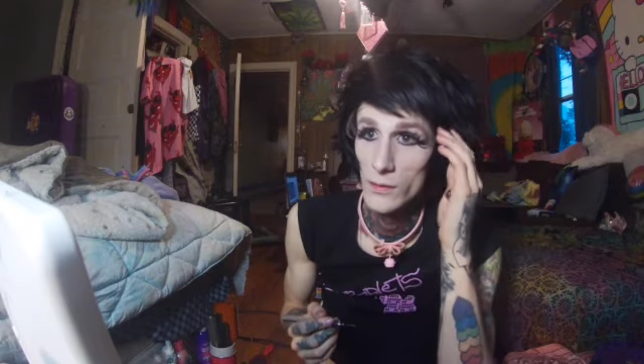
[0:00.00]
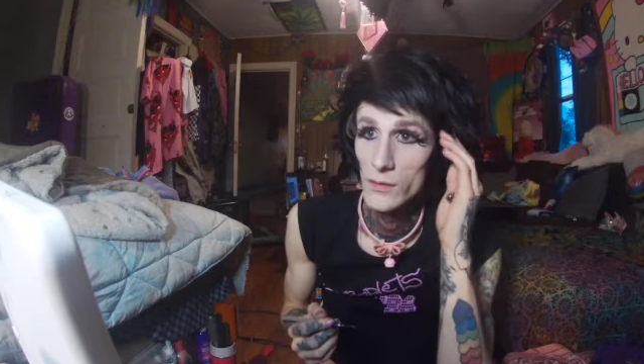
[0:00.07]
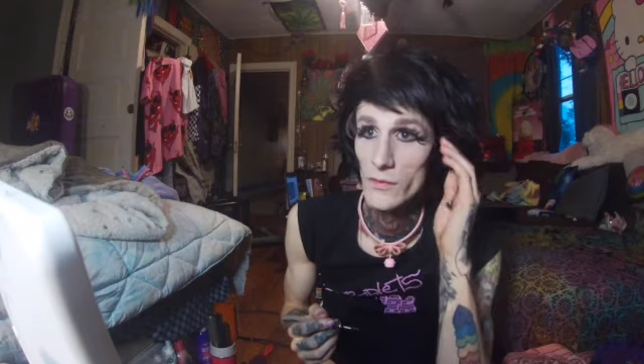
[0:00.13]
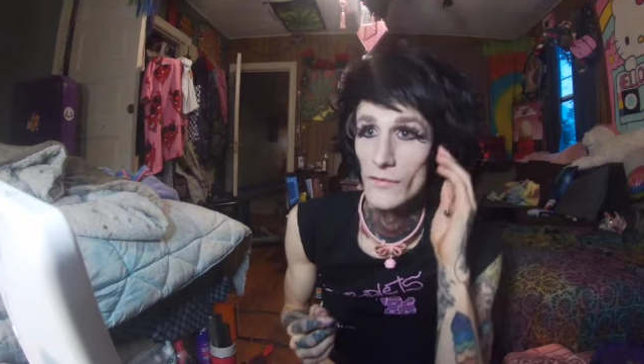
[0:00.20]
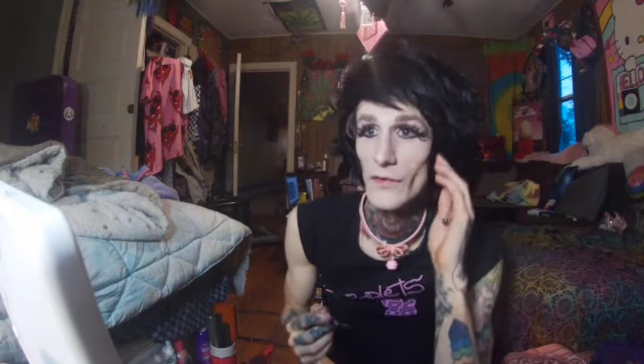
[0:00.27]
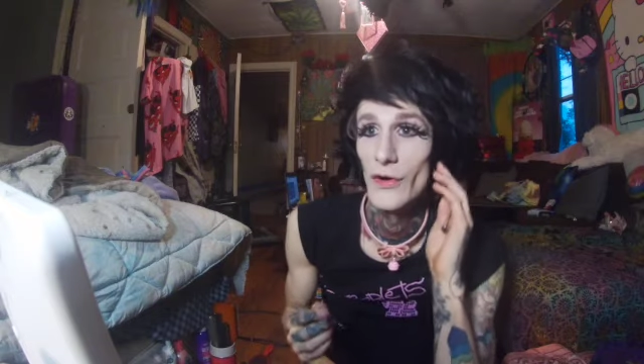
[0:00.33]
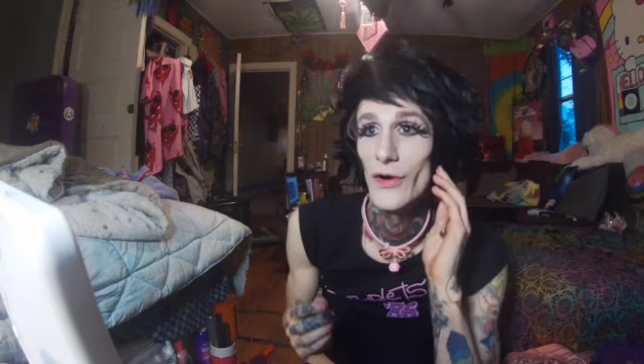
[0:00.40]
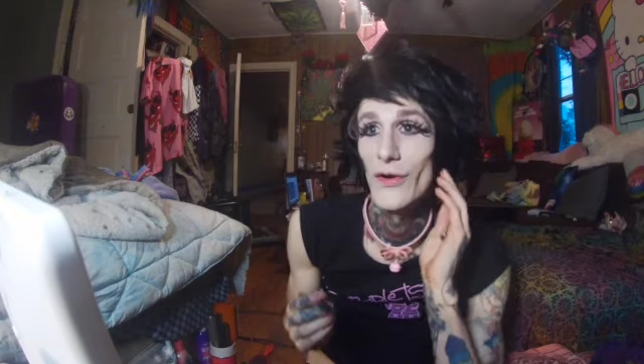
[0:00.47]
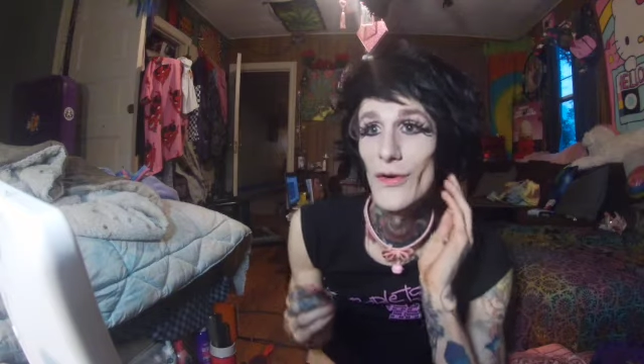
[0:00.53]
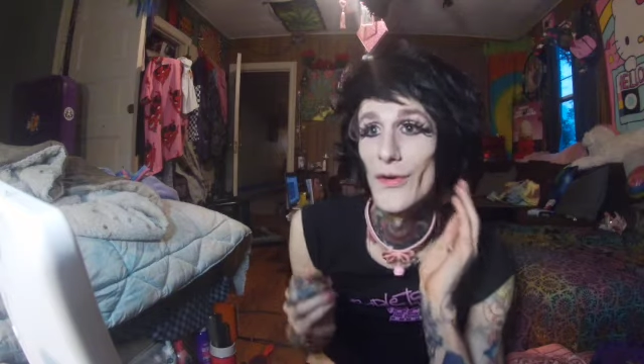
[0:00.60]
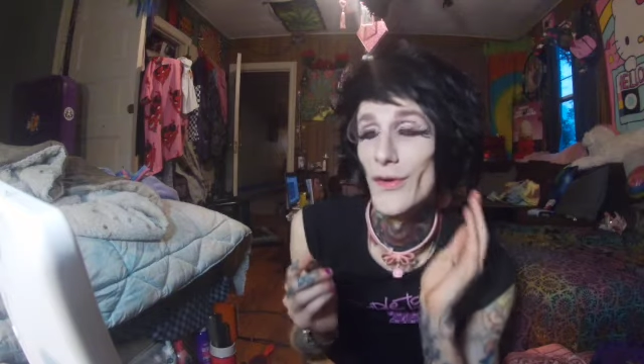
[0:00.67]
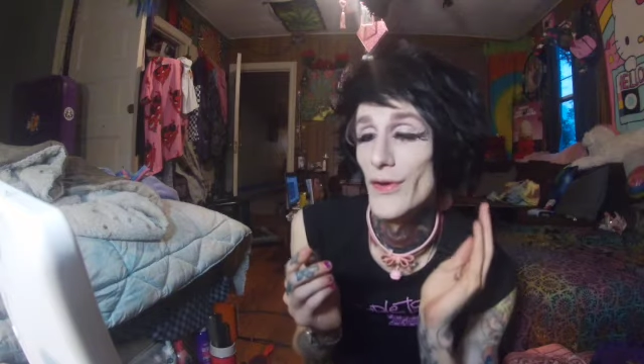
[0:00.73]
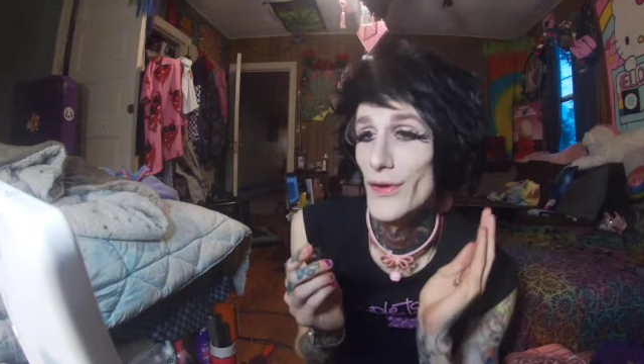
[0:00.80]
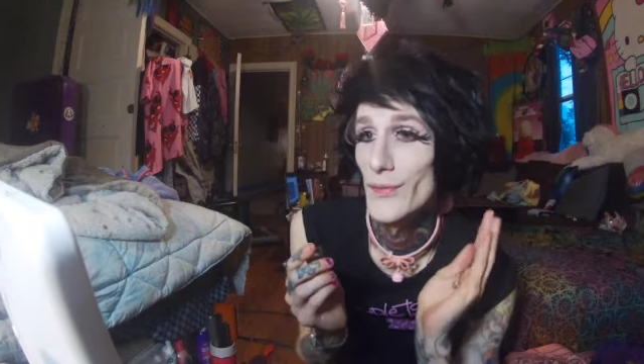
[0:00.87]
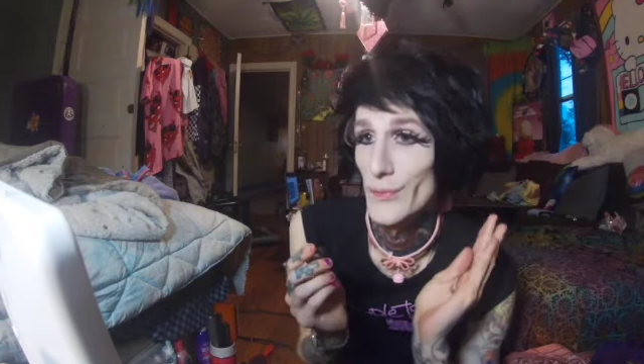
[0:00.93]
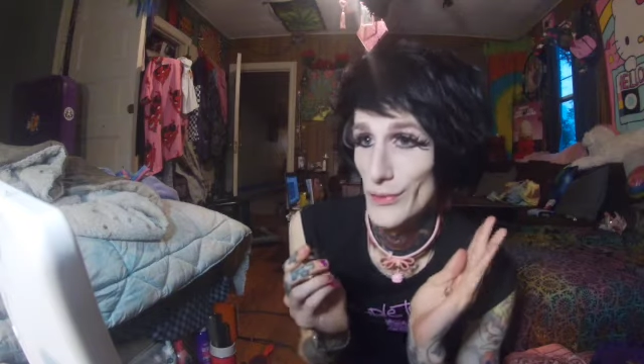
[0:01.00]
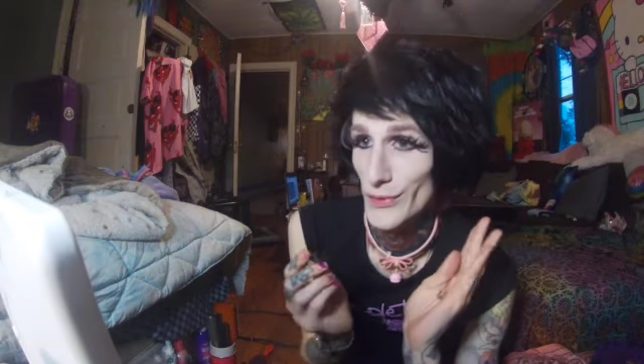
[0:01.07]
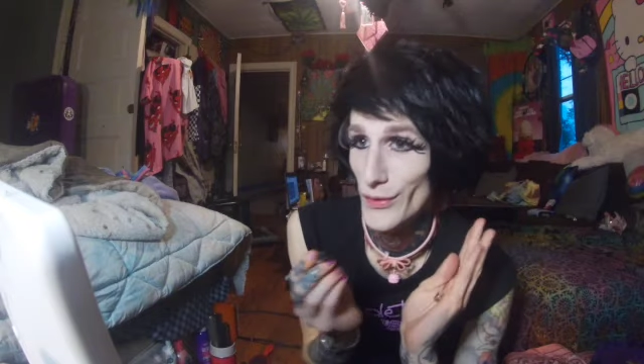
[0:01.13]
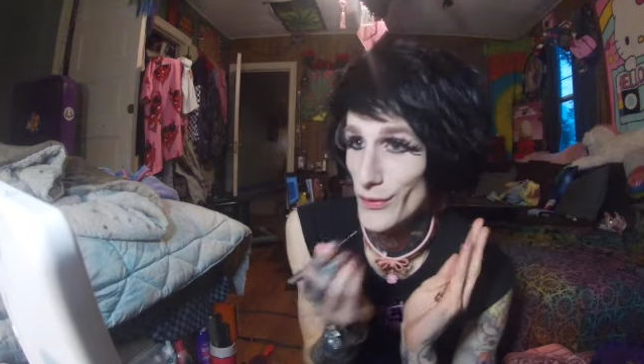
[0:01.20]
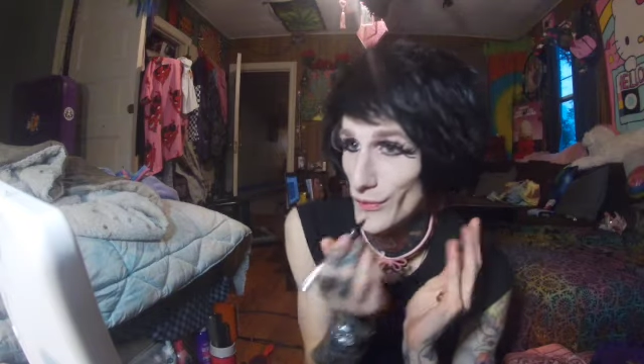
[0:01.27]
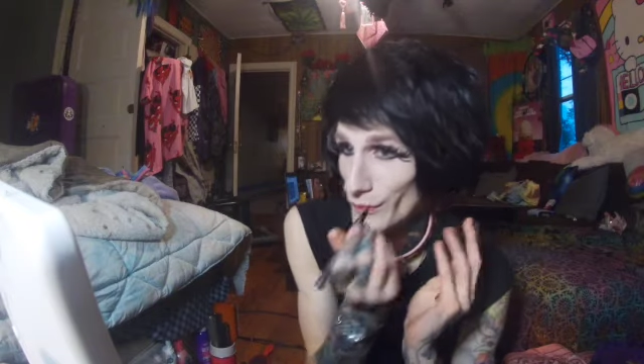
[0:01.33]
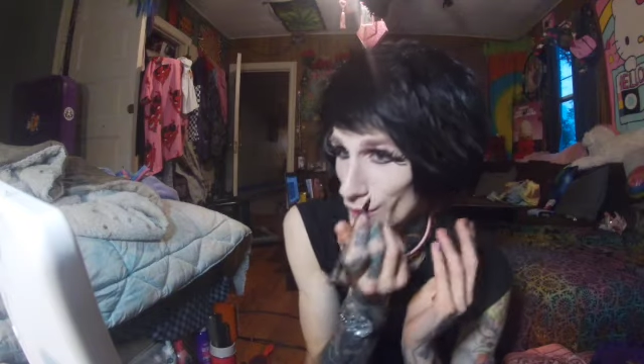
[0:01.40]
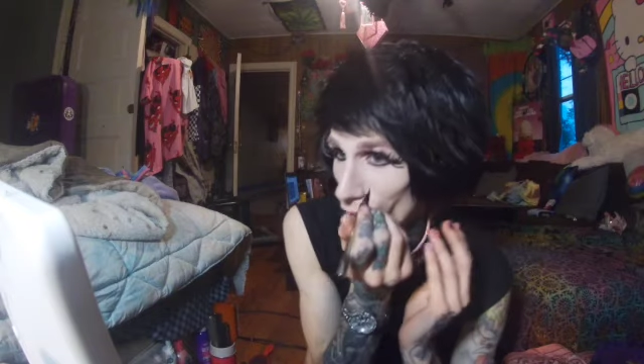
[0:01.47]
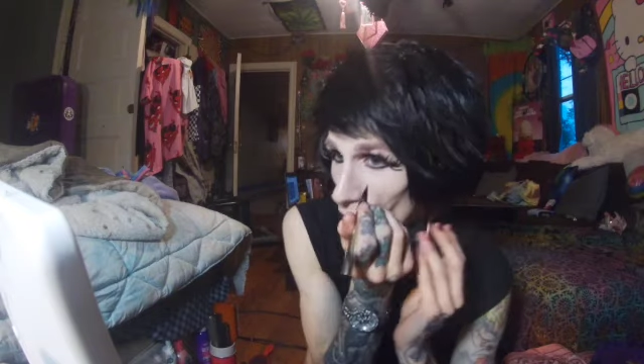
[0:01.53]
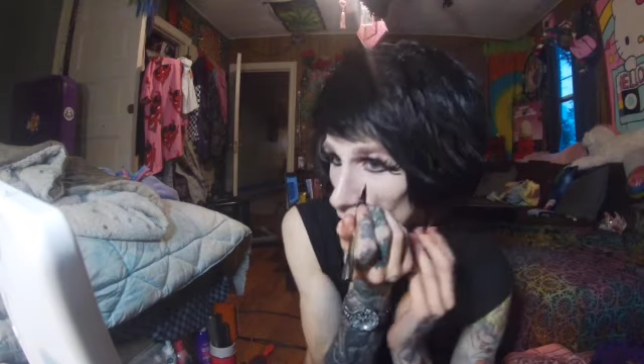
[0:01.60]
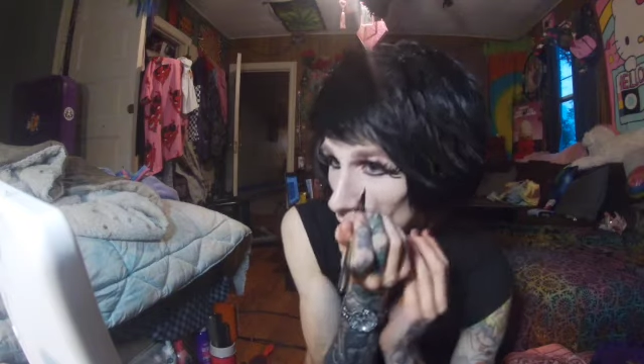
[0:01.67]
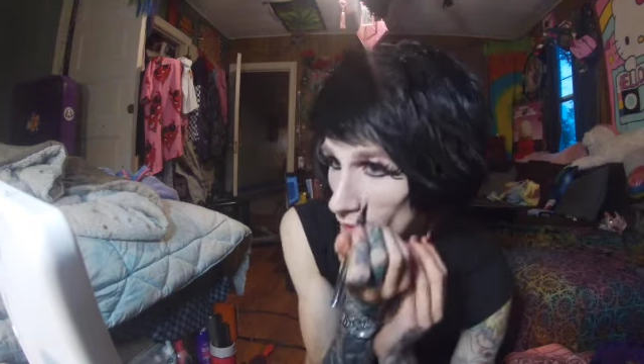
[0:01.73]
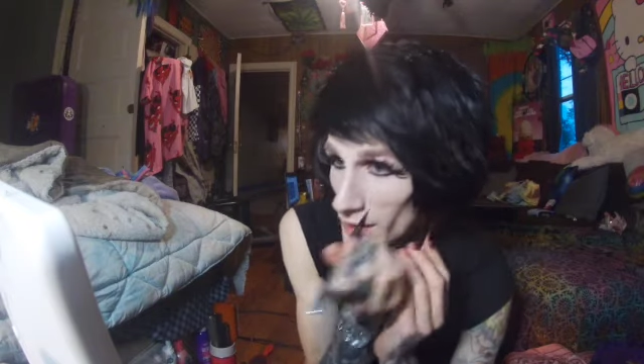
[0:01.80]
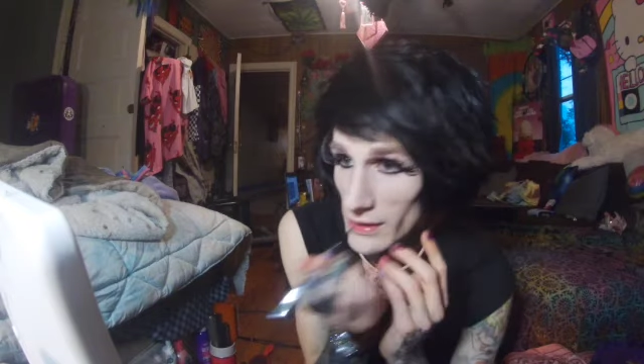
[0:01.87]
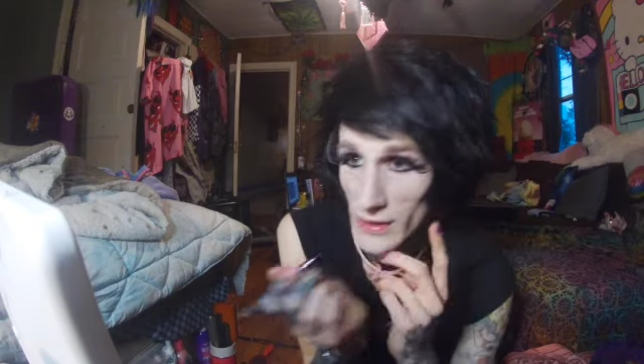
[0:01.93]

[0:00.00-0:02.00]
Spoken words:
Looks very beautiful. But I